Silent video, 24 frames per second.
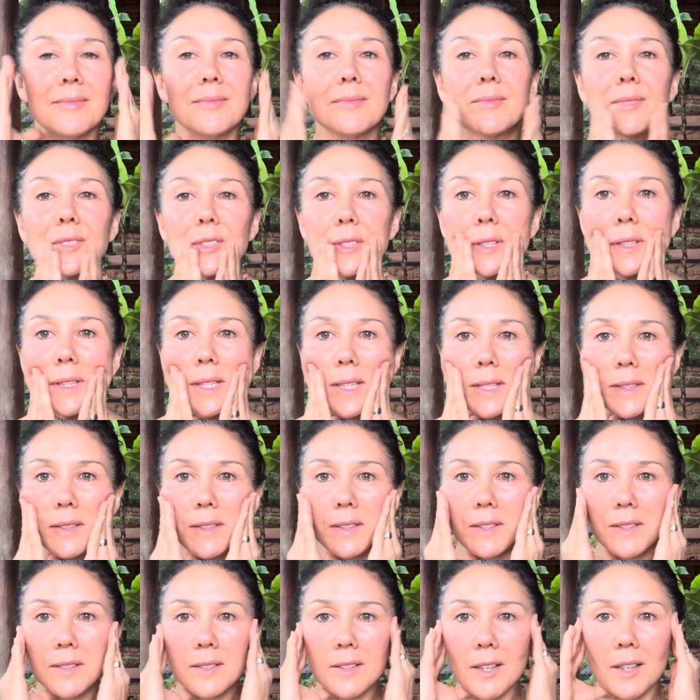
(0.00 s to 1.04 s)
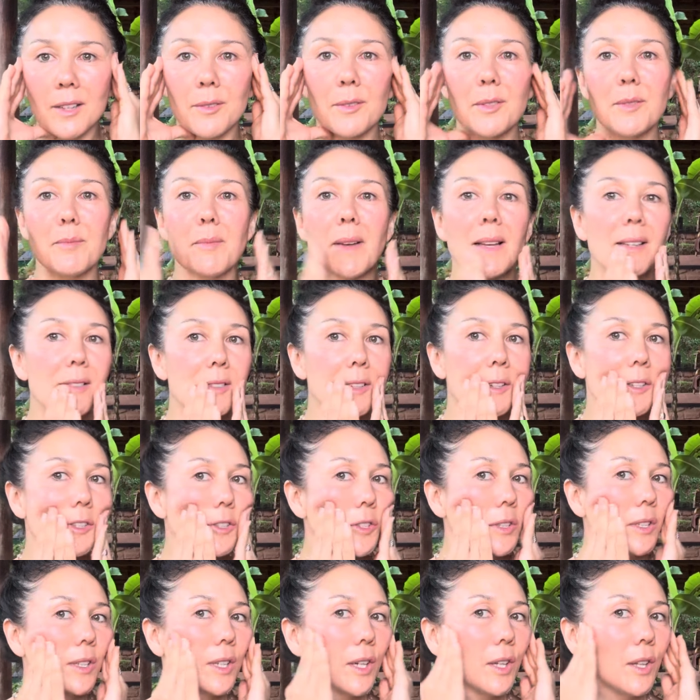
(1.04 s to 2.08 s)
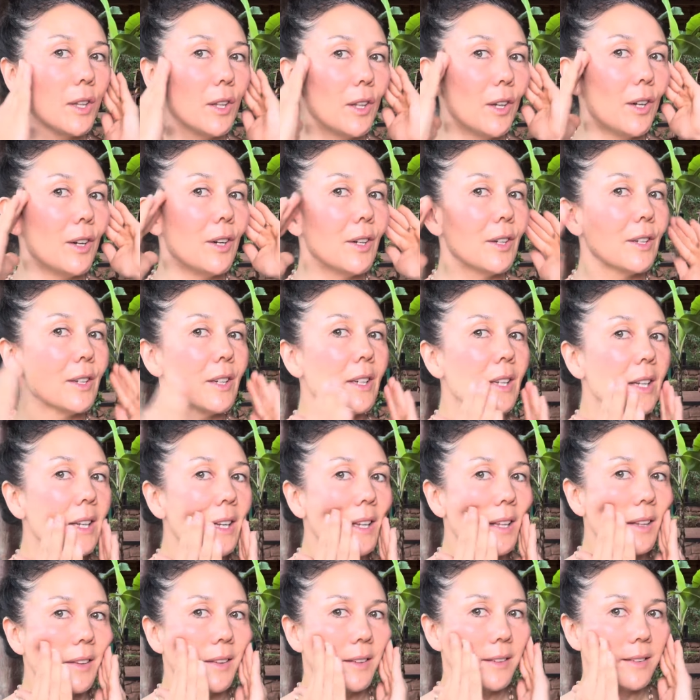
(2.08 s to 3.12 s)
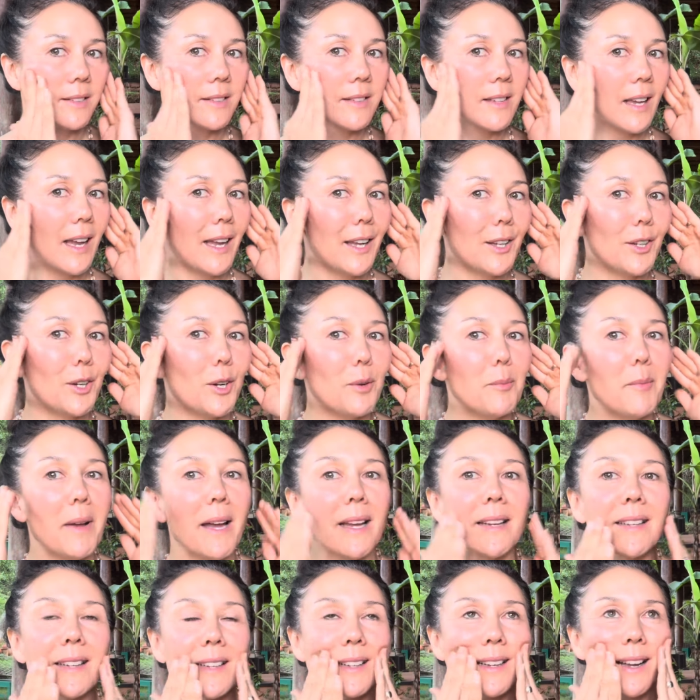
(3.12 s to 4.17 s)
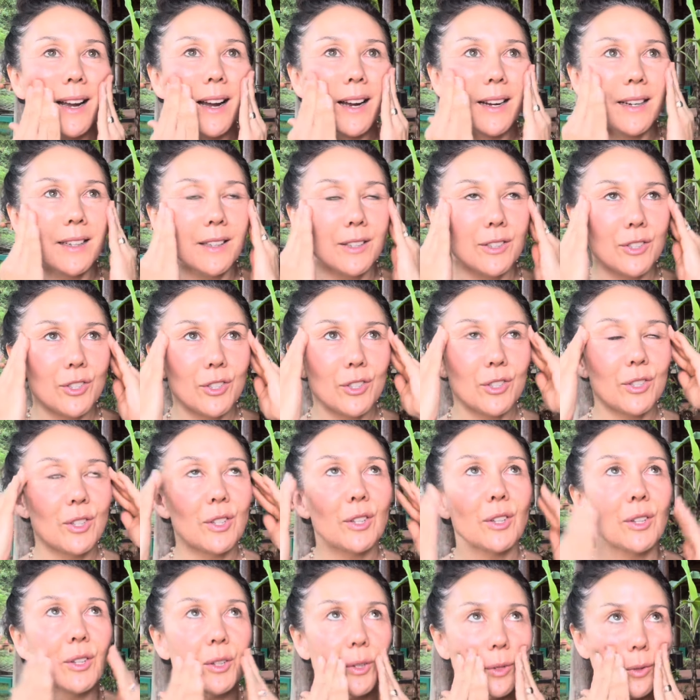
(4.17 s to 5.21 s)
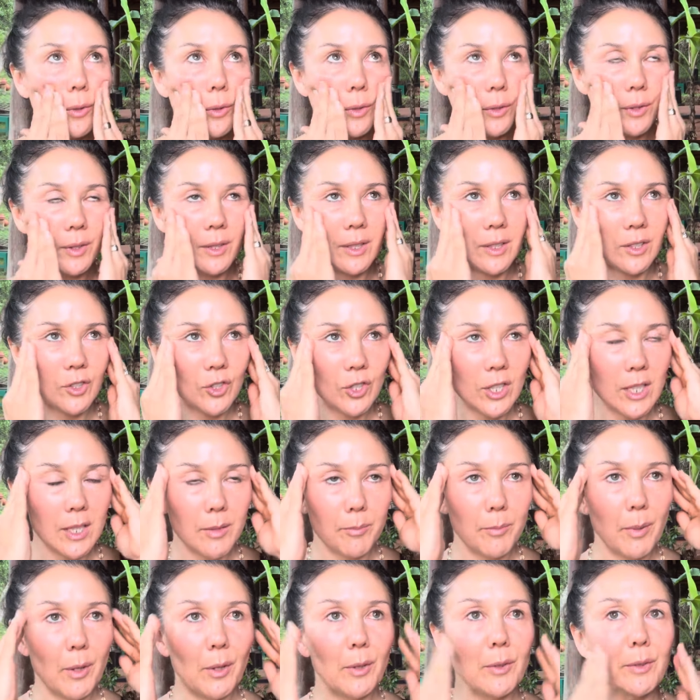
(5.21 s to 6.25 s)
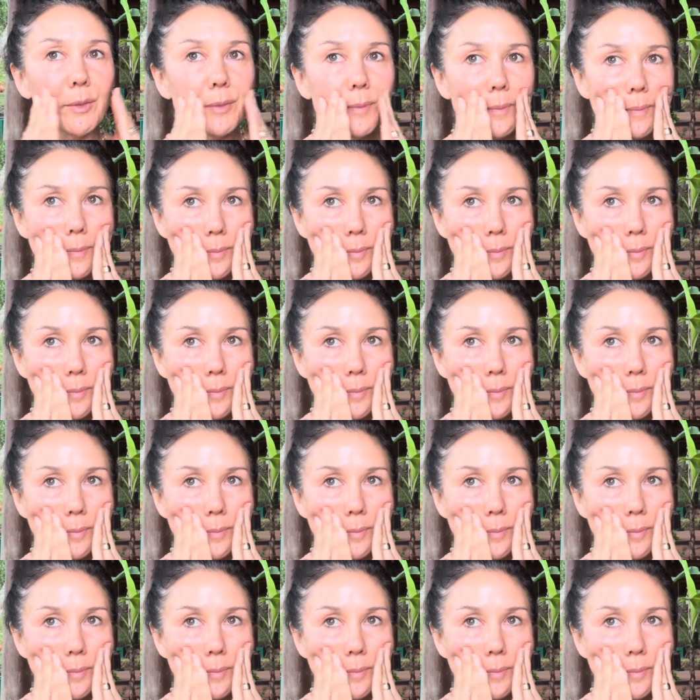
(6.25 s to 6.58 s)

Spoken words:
So let's just start with massaging along the zygomatic arch or the cheekbone.